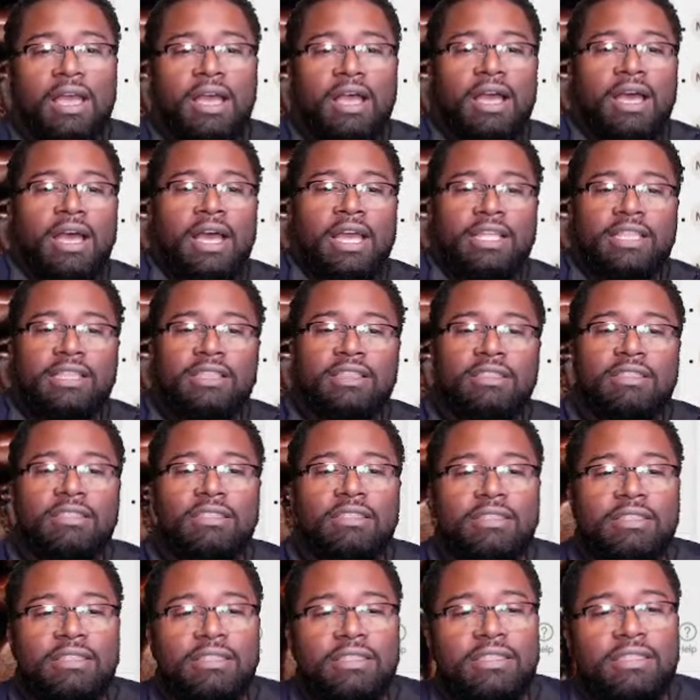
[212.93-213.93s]
I th-
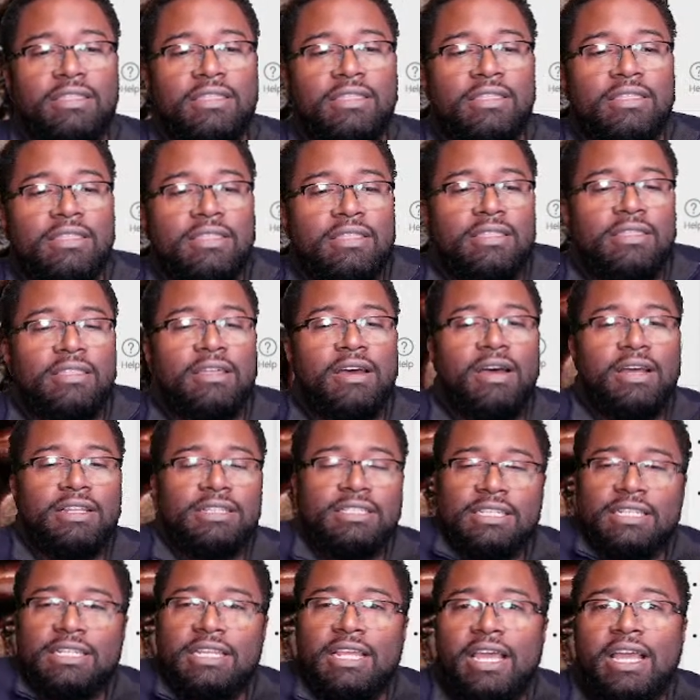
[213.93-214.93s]
thought
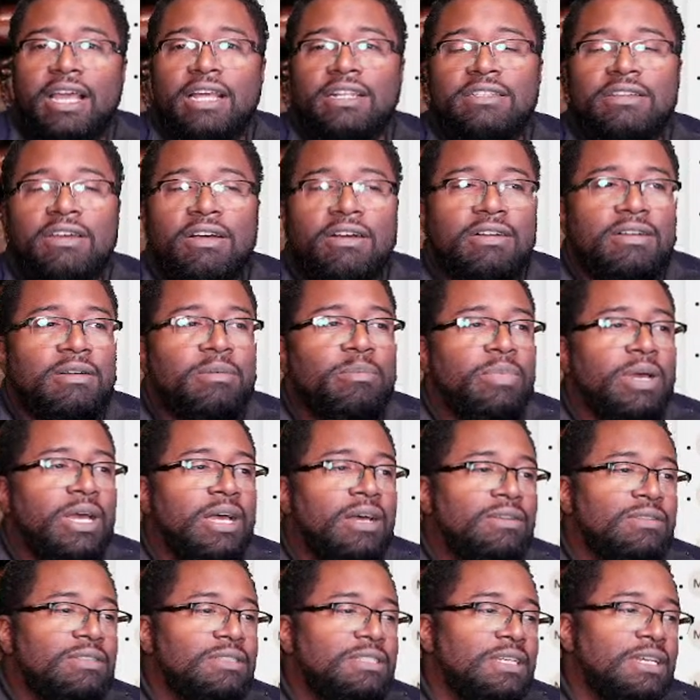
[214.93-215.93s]
today I'd talk
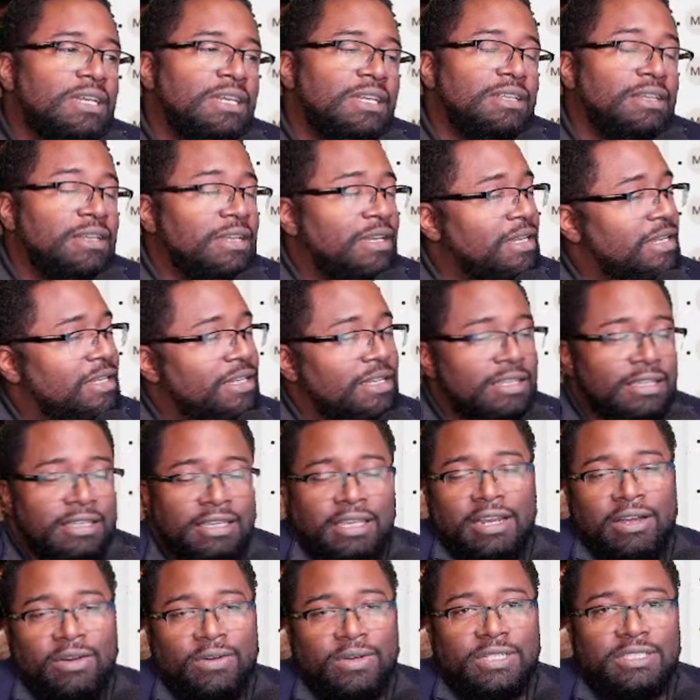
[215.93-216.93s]
about. Uh,
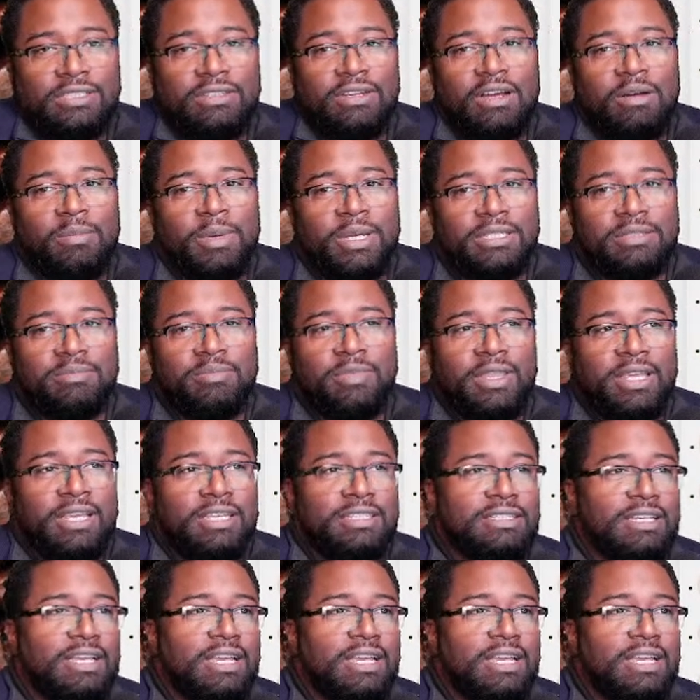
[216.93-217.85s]
can always talk about some things that